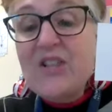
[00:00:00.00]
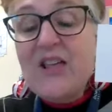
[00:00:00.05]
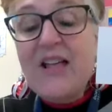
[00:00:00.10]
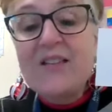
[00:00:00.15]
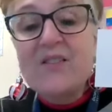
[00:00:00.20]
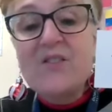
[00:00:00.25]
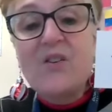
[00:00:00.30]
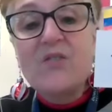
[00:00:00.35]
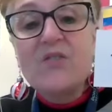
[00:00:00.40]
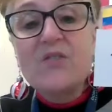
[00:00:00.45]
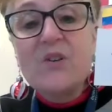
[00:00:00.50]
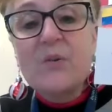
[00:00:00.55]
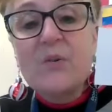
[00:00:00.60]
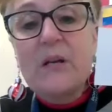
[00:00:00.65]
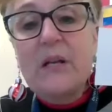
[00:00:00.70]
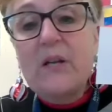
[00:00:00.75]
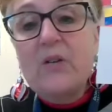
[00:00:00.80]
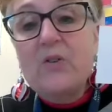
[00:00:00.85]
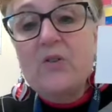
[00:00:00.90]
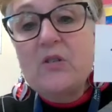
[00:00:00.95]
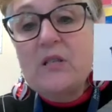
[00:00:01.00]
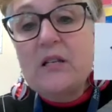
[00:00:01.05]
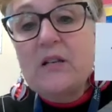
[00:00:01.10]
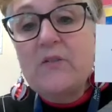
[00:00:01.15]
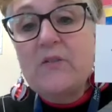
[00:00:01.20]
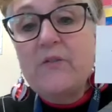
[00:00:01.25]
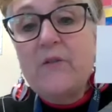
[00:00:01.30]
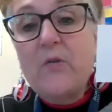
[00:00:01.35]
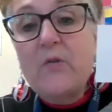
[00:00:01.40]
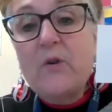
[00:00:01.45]
That's also an interesting
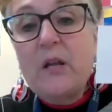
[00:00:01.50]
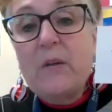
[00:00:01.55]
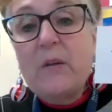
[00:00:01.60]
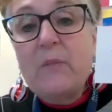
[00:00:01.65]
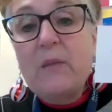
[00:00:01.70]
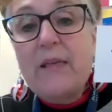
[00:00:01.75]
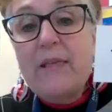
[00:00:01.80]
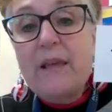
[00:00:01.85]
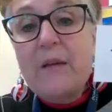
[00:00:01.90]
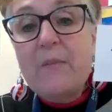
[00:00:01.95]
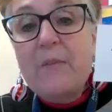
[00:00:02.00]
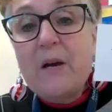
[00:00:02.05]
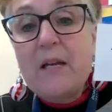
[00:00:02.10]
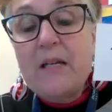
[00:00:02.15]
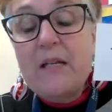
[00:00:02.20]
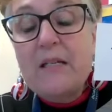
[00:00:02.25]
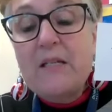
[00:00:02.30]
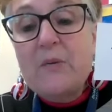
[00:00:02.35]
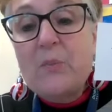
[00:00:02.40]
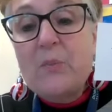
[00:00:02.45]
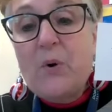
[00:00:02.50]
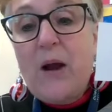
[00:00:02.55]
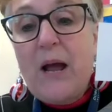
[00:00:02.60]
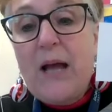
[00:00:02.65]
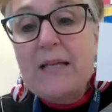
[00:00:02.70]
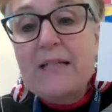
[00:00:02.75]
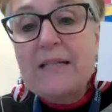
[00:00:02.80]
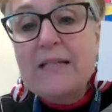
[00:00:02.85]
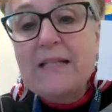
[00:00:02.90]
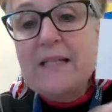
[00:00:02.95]
phoneme that they might need to
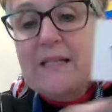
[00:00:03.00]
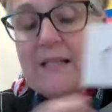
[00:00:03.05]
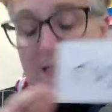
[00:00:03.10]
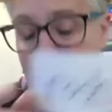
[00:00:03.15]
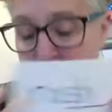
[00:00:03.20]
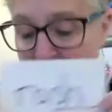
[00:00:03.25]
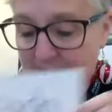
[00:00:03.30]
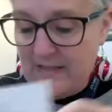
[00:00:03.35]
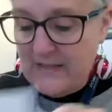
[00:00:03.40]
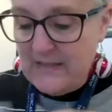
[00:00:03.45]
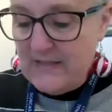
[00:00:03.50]
practice.